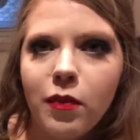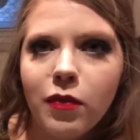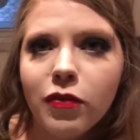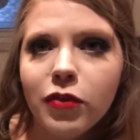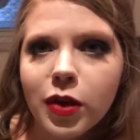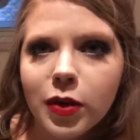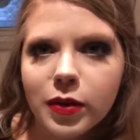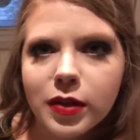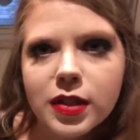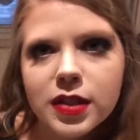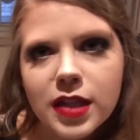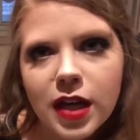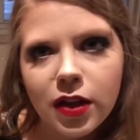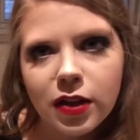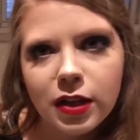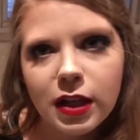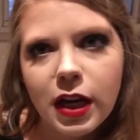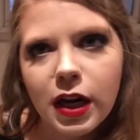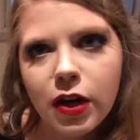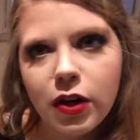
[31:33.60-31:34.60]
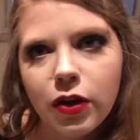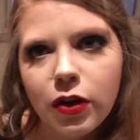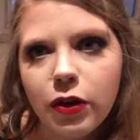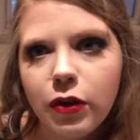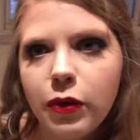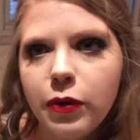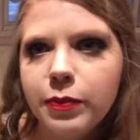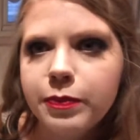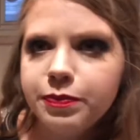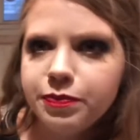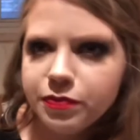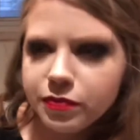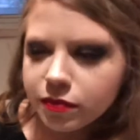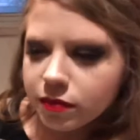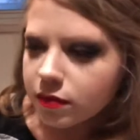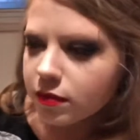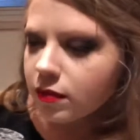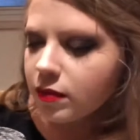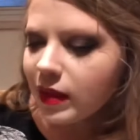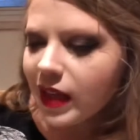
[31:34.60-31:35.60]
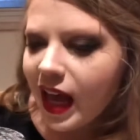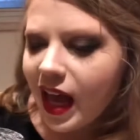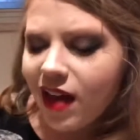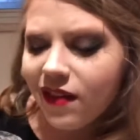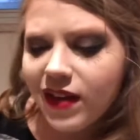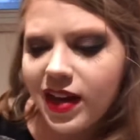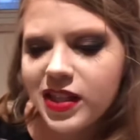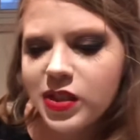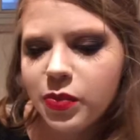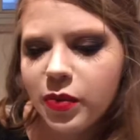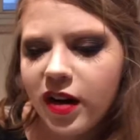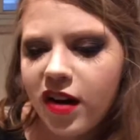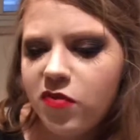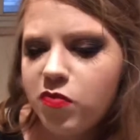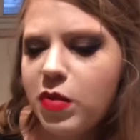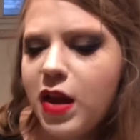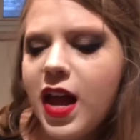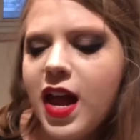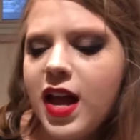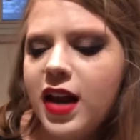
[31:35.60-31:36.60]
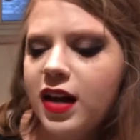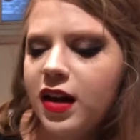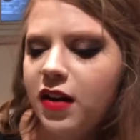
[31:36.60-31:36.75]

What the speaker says: viewers out there who have asked where I've been